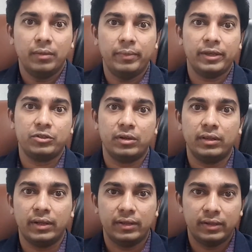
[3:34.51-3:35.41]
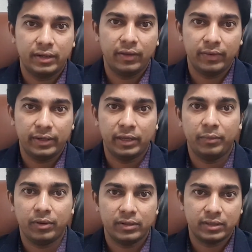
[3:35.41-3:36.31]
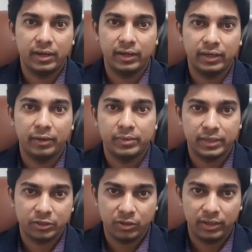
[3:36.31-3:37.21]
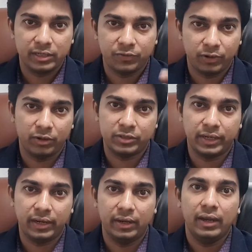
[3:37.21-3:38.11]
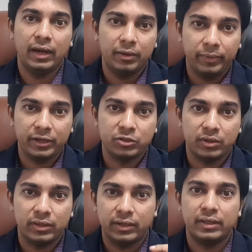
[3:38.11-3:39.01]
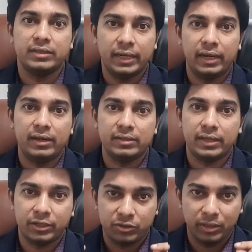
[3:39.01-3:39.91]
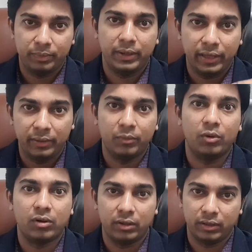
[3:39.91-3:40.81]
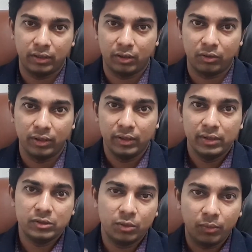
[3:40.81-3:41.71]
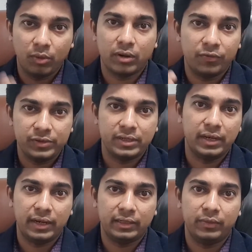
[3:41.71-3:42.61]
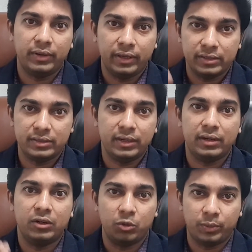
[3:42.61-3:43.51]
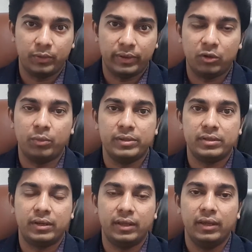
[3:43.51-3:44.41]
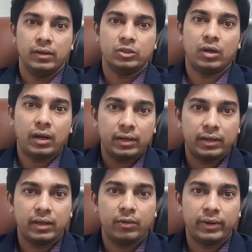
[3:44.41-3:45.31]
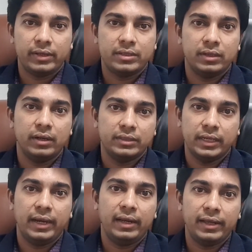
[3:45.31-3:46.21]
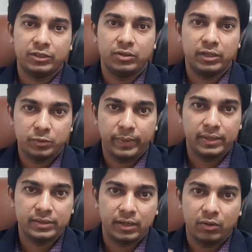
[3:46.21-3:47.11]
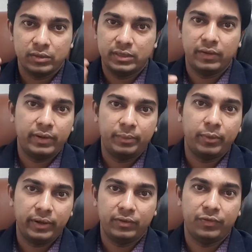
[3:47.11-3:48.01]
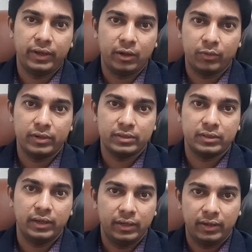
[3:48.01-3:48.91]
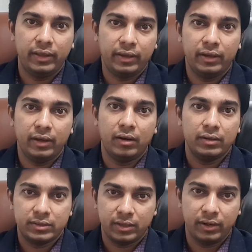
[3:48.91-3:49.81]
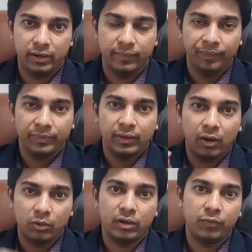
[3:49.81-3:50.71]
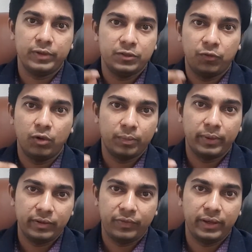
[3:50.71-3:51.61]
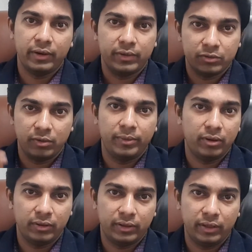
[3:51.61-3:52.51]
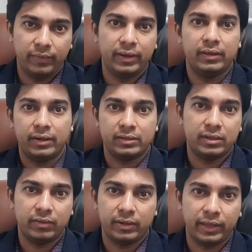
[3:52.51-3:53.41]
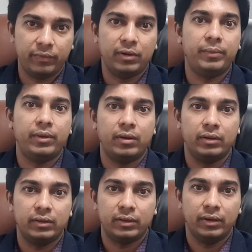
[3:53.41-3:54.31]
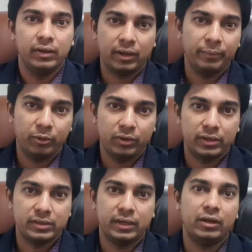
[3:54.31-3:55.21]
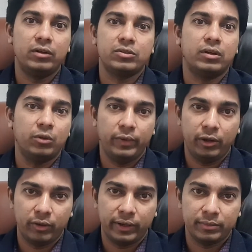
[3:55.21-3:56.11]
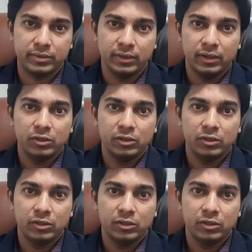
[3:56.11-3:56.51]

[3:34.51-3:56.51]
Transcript: Make sure that the TV time or screen time is actually less for your child, and make sure that the child is actually playing more on the ground. So more of physical activity is needed to prevent obesity. So on an average, a child actually spends around 7.5 hours in a day on screen, out of which 4.5 hours will be on the TV, and the rest of the time will be on the computers and also on the video games.